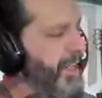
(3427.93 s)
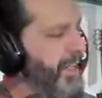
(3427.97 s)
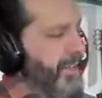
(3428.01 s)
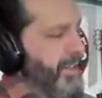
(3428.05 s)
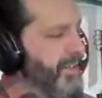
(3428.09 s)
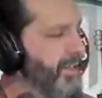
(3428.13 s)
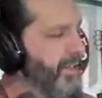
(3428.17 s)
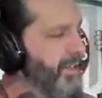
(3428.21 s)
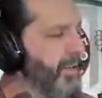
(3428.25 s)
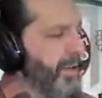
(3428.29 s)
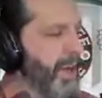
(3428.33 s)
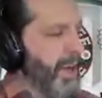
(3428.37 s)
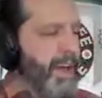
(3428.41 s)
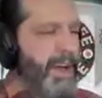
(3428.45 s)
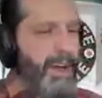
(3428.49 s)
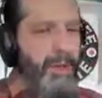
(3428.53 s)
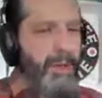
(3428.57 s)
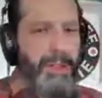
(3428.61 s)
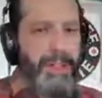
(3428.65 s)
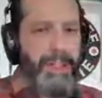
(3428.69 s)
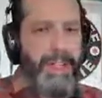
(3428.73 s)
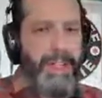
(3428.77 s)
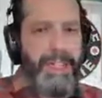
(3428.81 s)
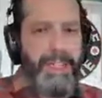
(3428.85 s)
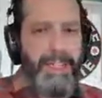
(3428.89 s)
SOCOM
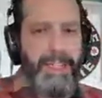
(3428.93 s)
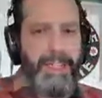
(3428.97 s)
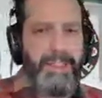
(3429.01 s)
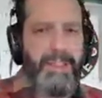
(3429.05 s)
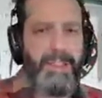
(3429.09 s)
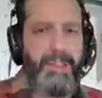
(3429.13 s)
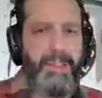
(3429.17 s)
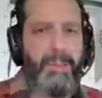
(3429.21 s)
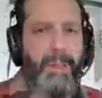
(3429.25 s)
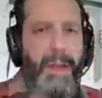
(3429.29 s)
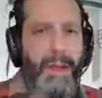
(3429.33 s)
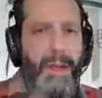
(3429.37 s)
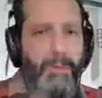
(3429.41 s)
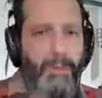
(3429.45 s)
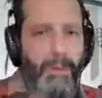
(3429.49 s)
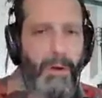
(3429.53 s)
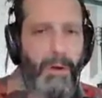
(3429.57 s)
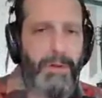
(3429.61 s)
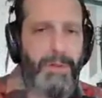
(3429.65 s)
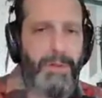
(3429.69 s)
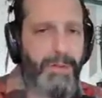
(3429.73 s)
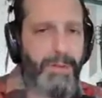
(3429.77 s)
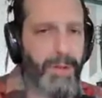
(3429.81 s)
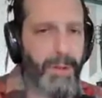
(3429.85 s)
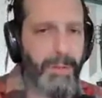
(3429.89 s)
Elite. This is my
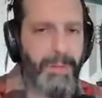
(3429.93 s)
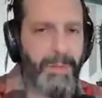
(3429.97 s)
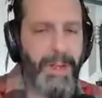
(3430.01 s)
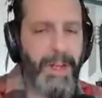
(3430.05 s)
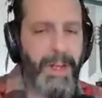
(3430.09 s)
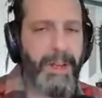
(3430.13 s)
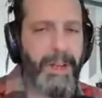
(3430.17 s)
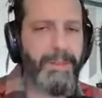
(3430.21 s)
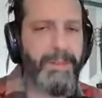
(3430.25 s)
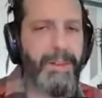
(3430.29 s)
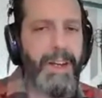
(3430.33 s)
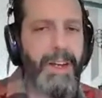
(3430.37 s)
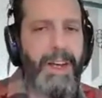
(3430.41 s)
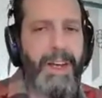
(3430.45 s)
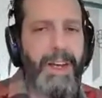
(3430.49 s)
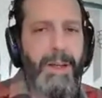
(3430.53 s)
road trip knife